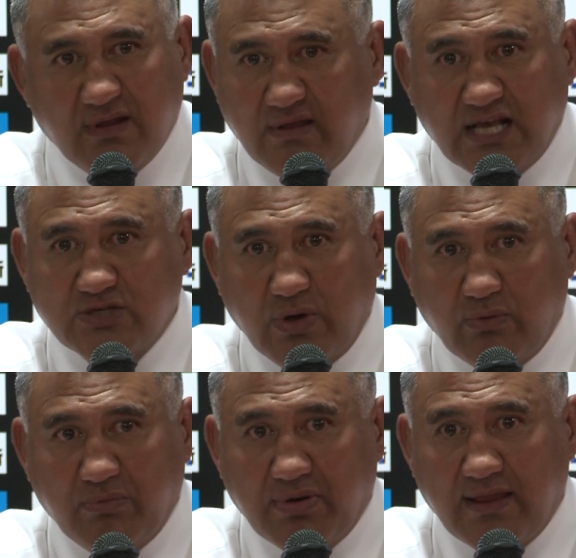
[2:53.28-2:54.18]
Next week
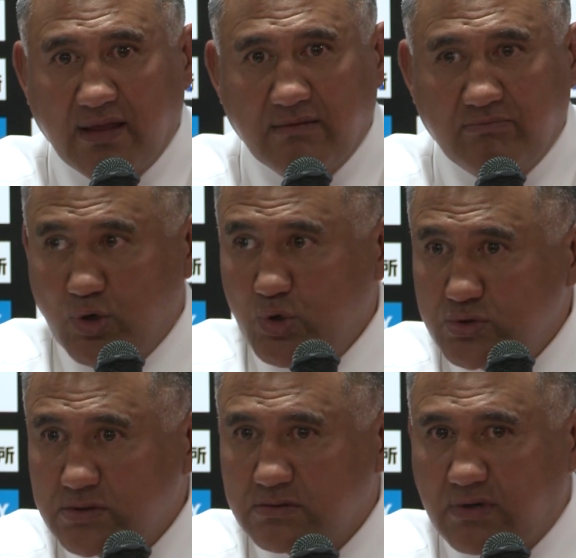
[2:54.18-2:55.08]
we play the
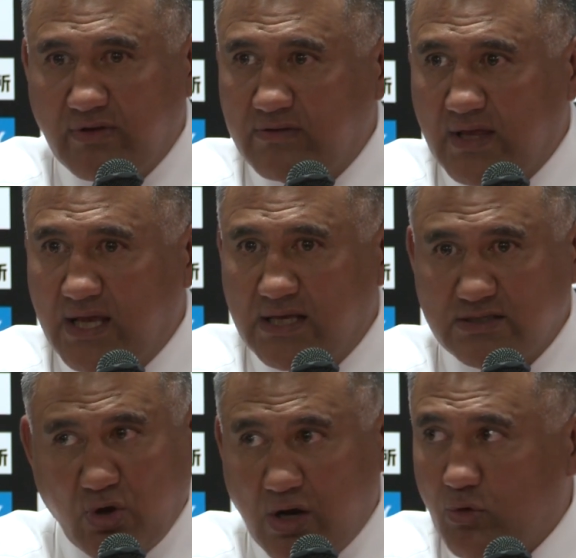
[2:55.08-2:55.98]
Blues. I think
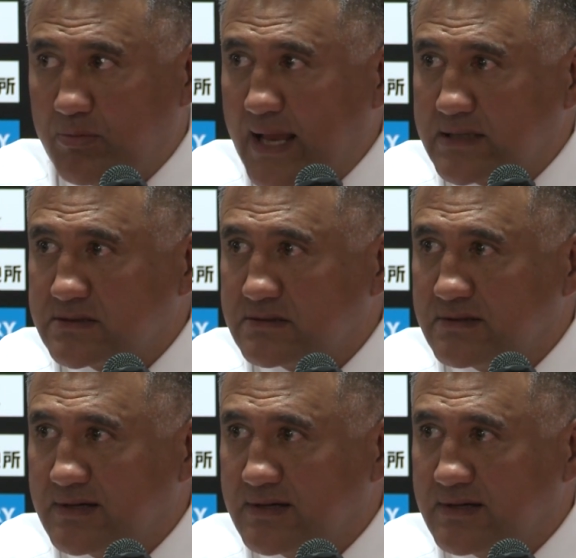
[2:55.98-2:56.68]
there's 9 All Blacks.